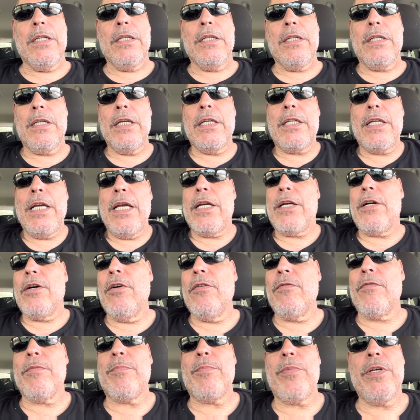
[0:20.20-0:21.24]
They take
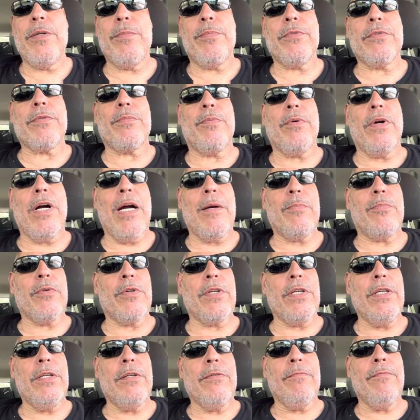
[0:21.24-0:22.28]
over people's
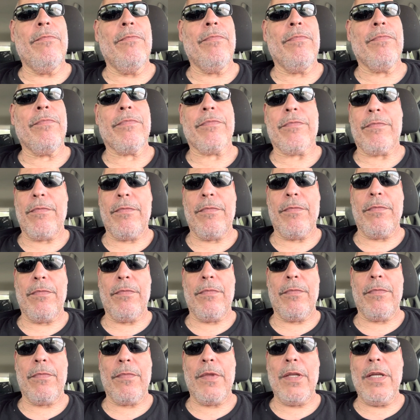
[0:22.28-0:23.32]
property
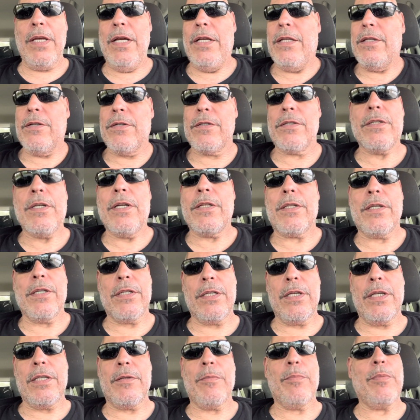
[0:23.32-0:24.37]
and there's nothing
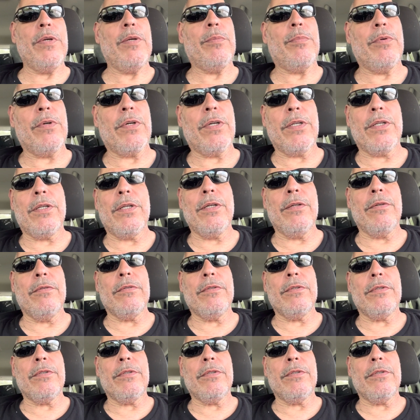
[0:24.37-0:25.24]
that the people could do.